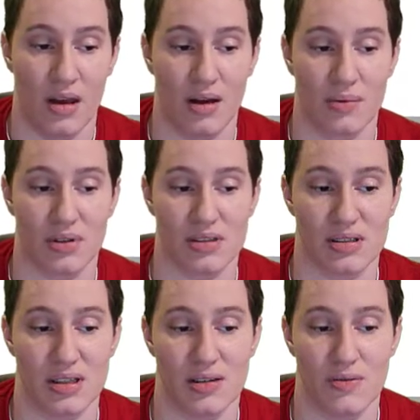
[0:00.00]
and want to
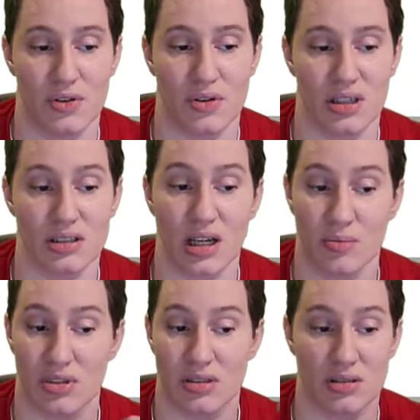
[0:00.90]
see if you can
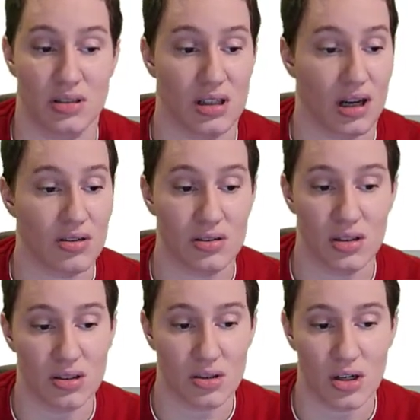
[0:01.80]
type this into the
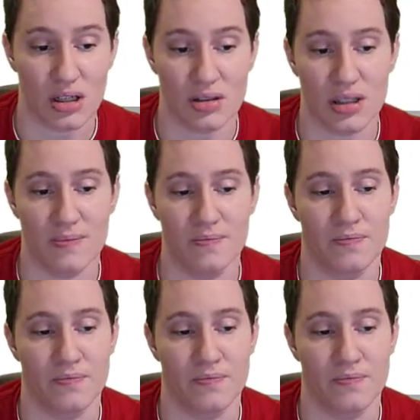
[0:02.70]
calculator correctly.